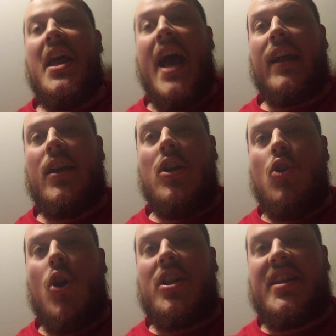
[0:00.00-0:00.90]
That get
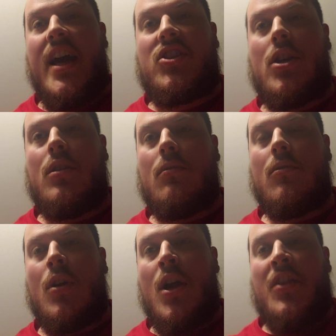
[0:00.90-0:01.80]
your attention.
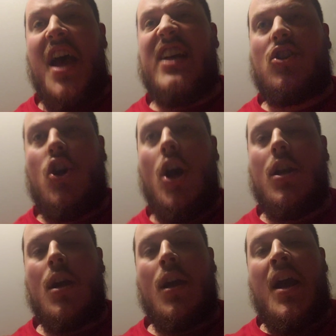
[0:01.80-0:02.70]
That's good.
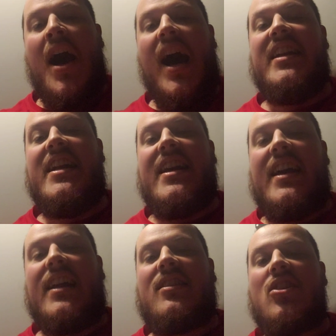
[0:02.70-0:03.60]
I need to
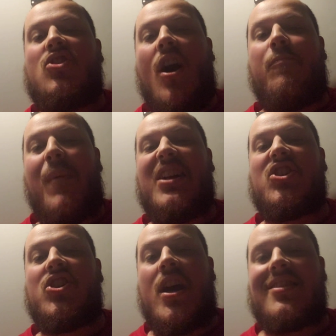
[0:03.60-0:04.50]
get this off my
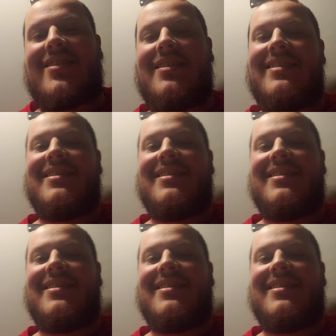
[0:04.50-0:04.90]
chest.